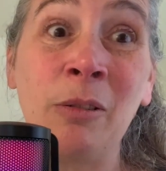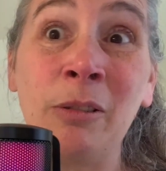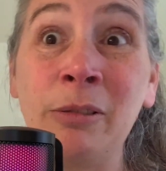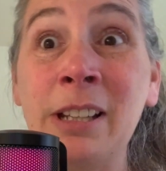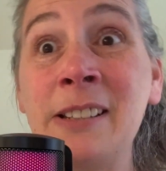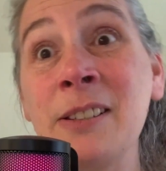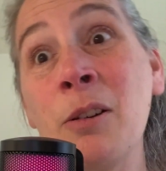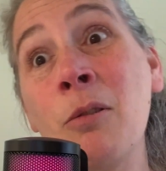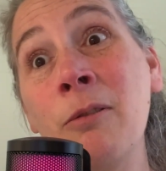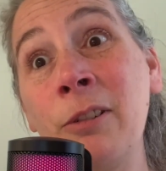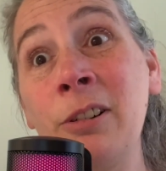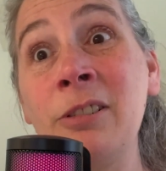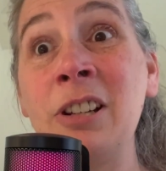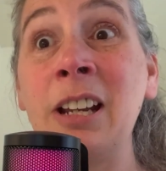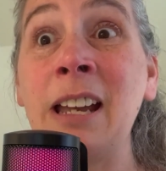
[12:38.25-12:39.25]
Let's go over
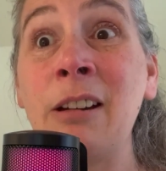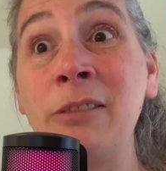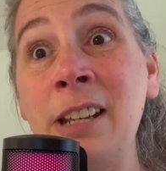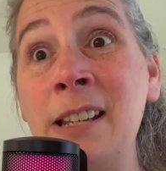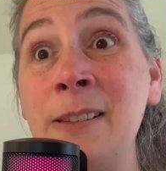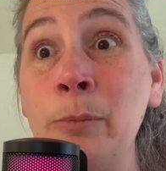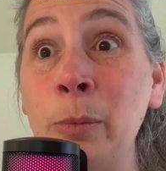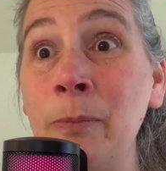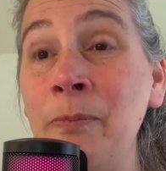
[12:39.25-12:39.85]
and check out these